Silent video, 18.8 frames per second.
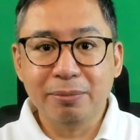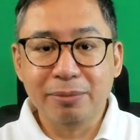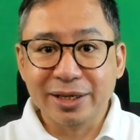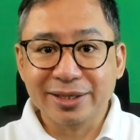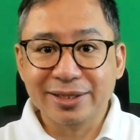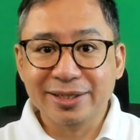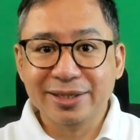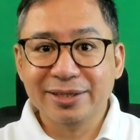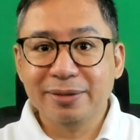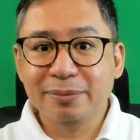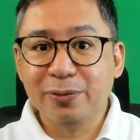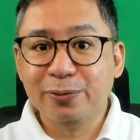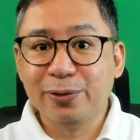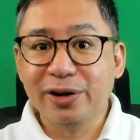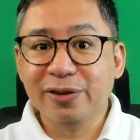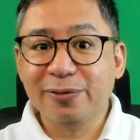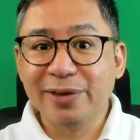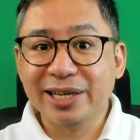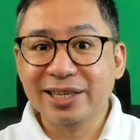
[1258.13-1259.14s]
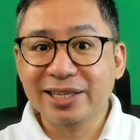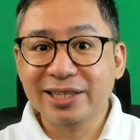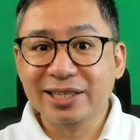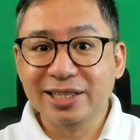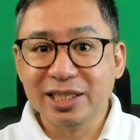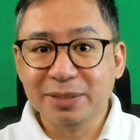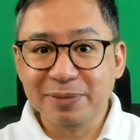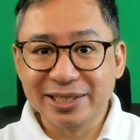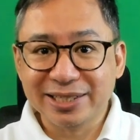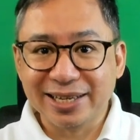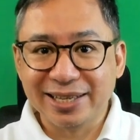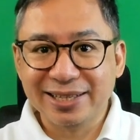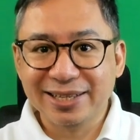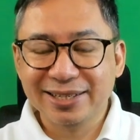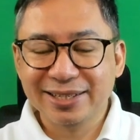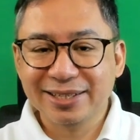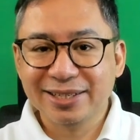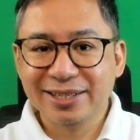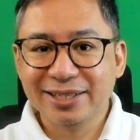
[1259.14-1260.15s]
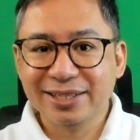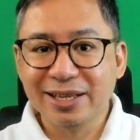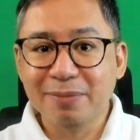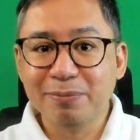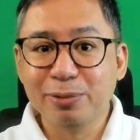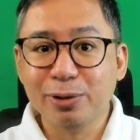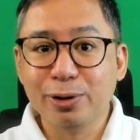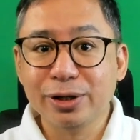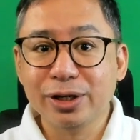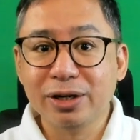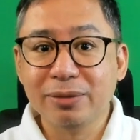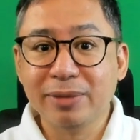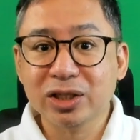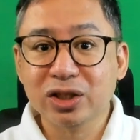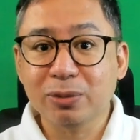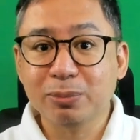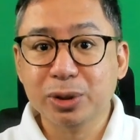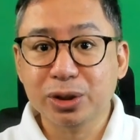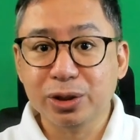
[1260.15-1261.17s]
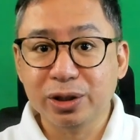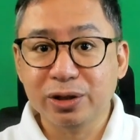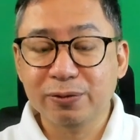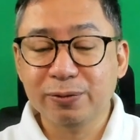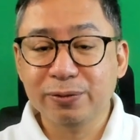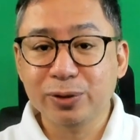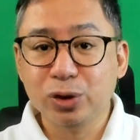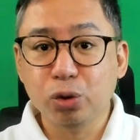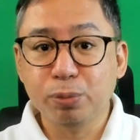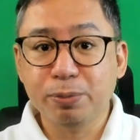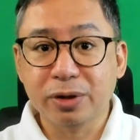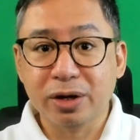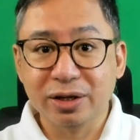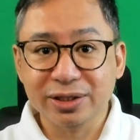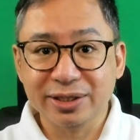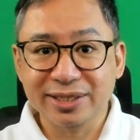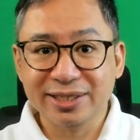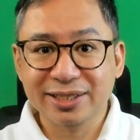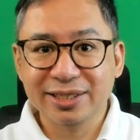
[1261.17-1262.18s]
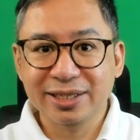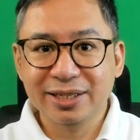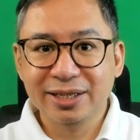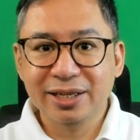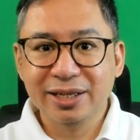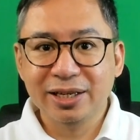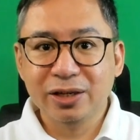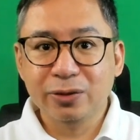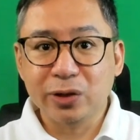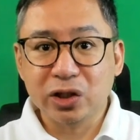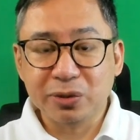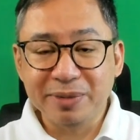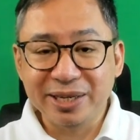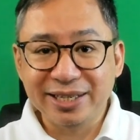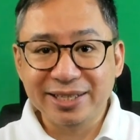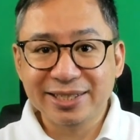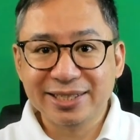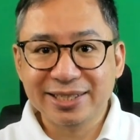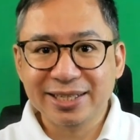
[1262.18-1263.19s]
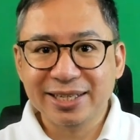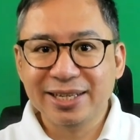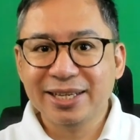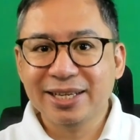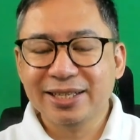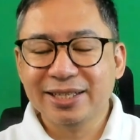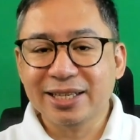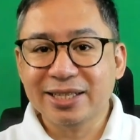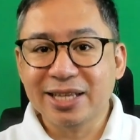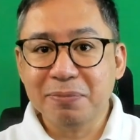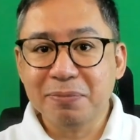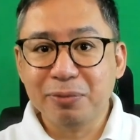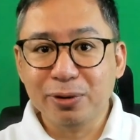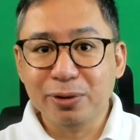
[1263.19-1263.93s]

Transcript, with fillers: But before effecting the dismissal, the employer must observe due process, which means that the